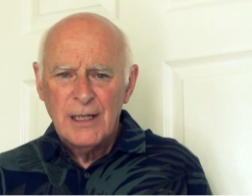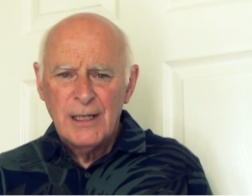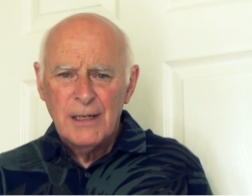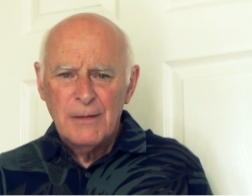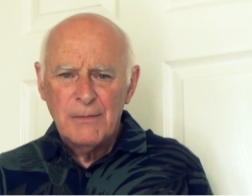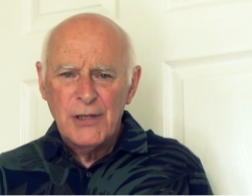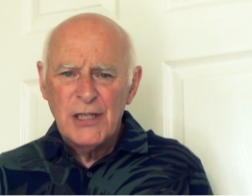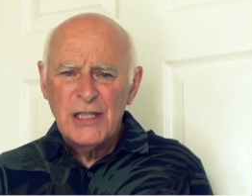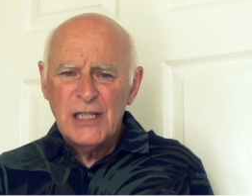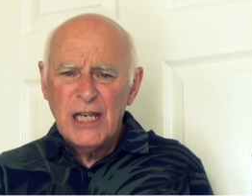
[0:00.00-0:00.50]

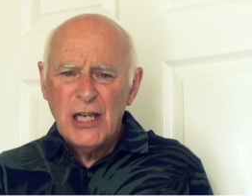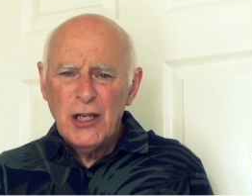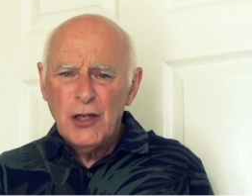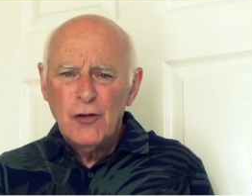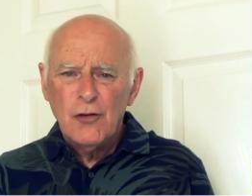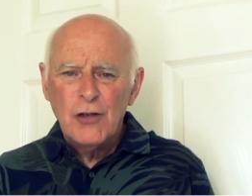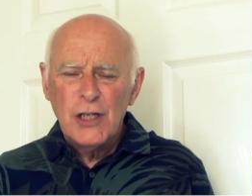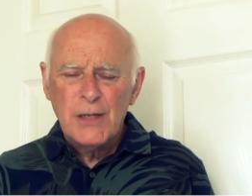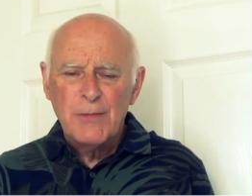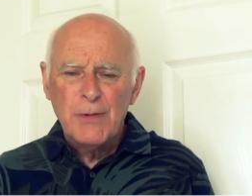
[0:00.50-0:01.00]
But isn't it
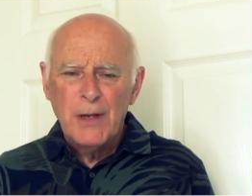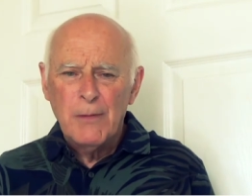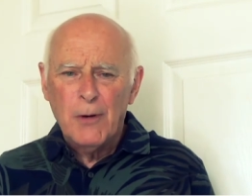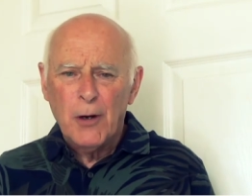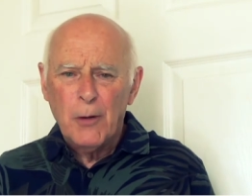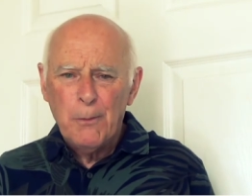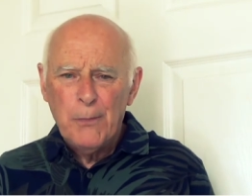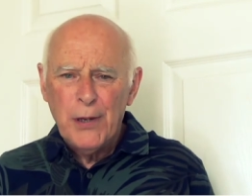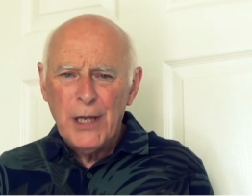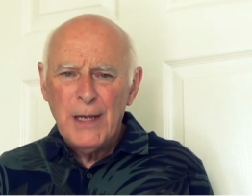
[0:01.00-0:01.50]
good to be
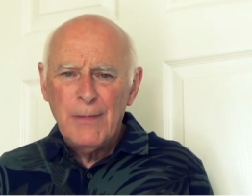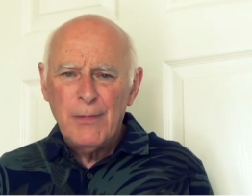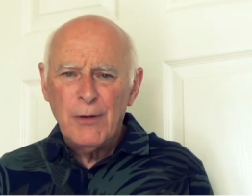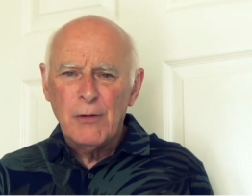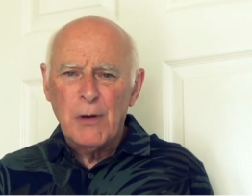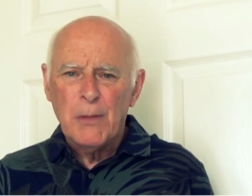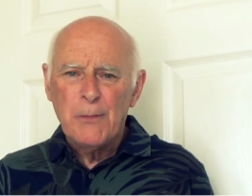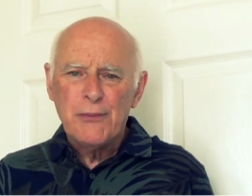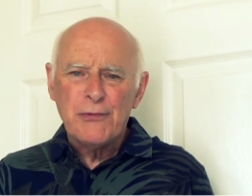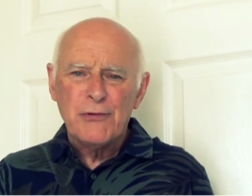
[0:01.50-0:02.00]
among people who
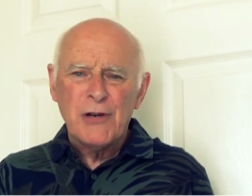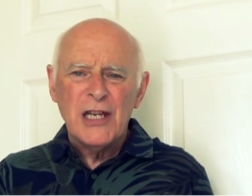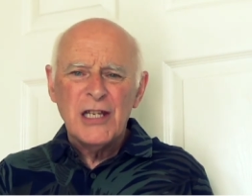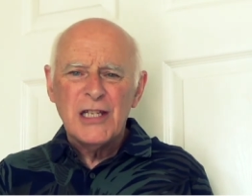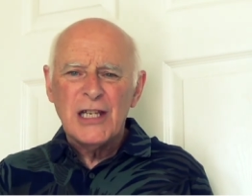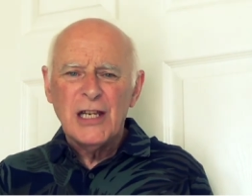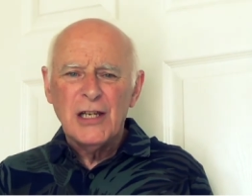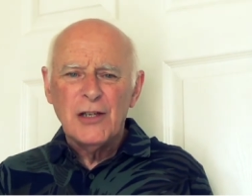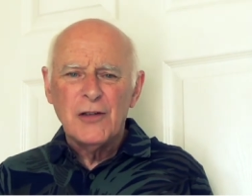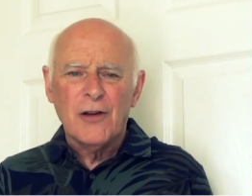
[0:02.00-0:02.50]
are
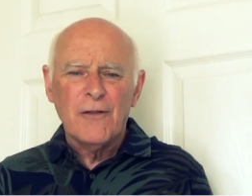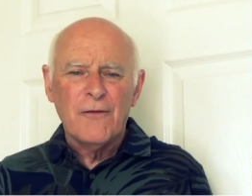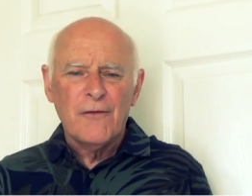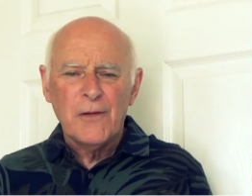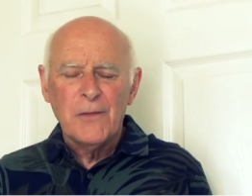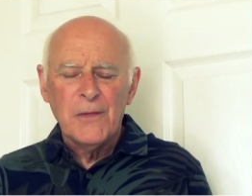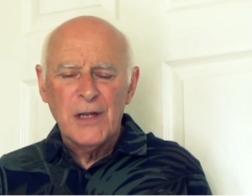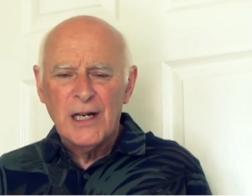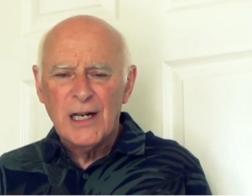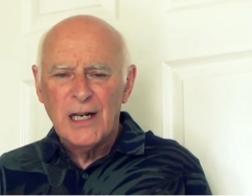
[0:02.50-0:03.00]
praising God
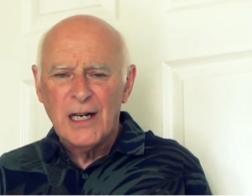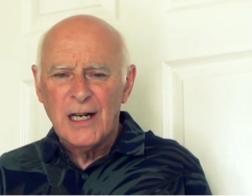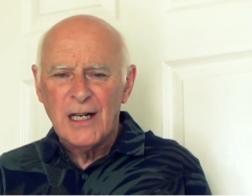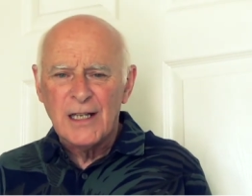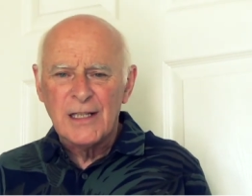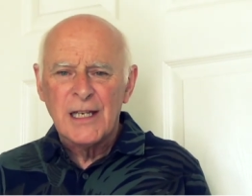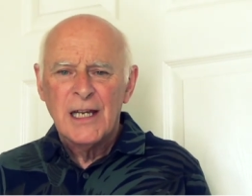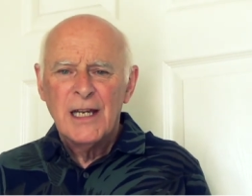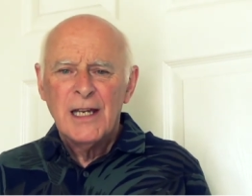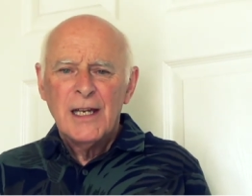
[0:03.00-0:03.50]
from the
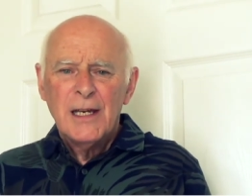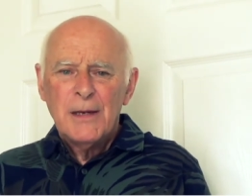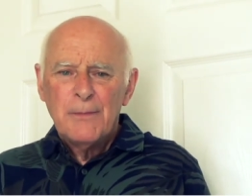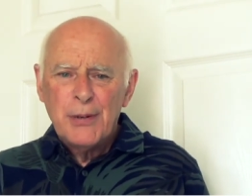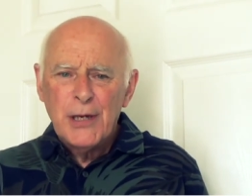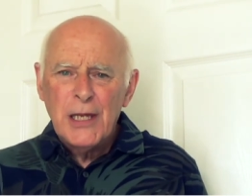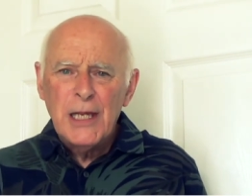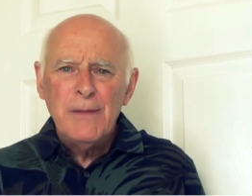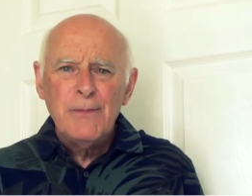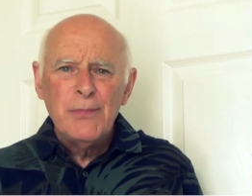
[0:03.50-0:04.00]
heart,
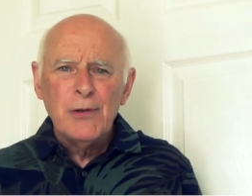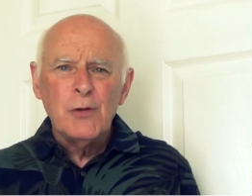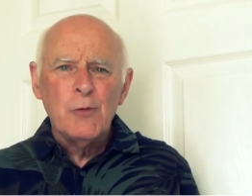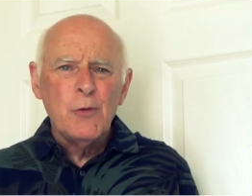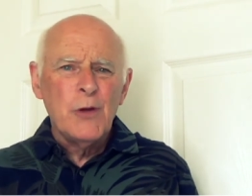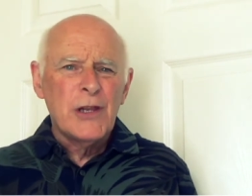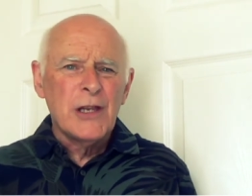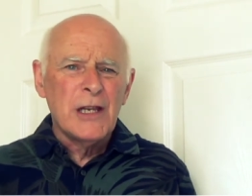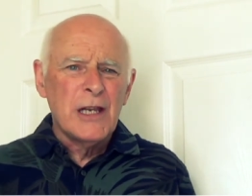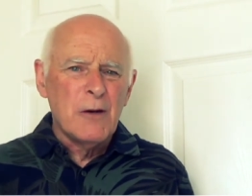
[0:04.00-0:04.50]
people
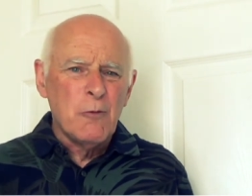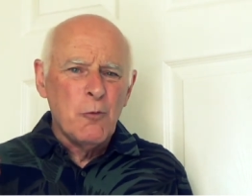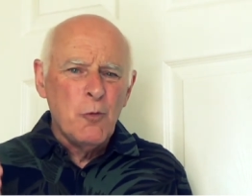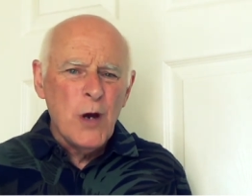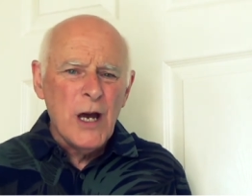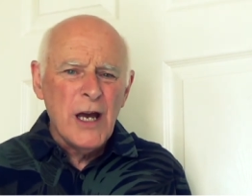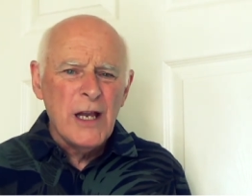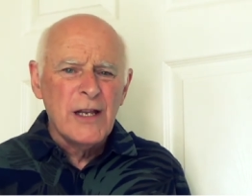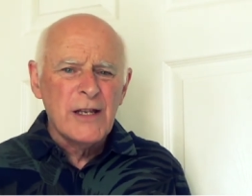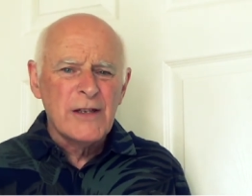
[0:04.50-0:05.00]
with an
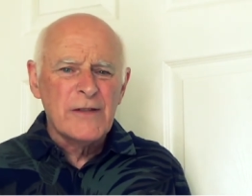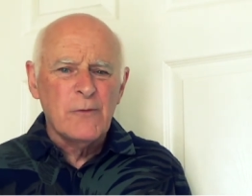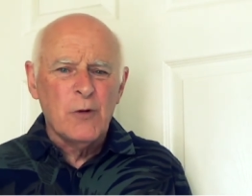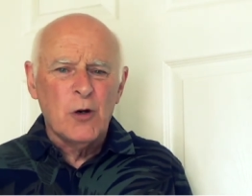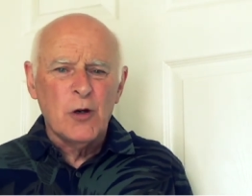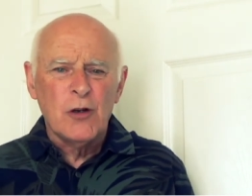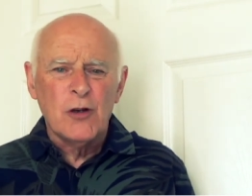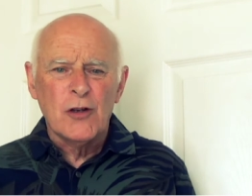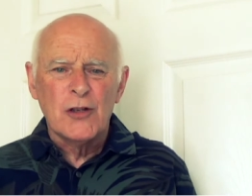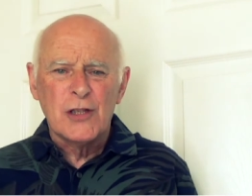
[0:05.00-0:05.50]
awareness of
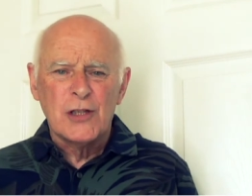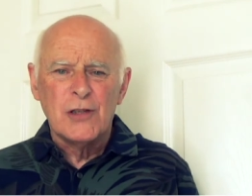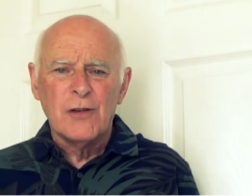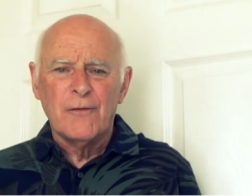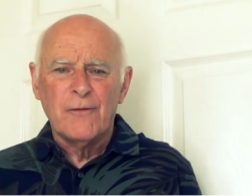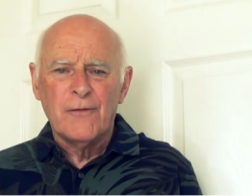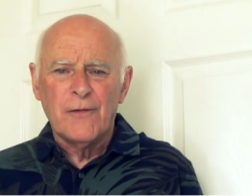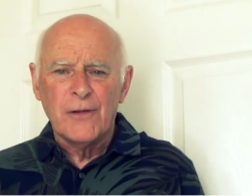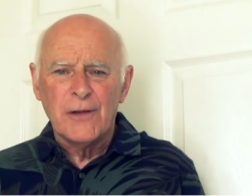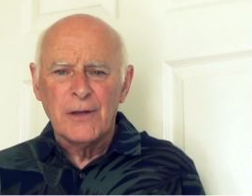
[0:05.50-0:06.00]
what God's done
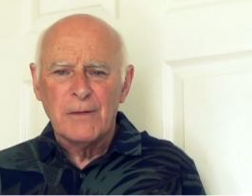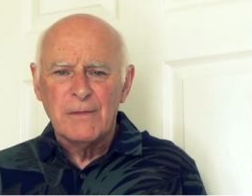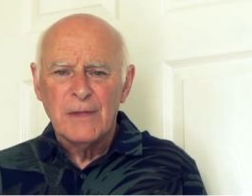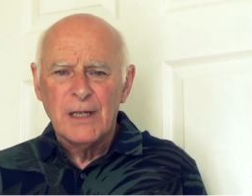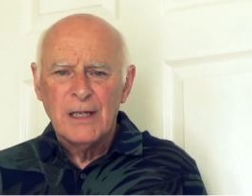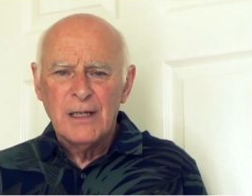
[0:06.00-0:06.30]
for them?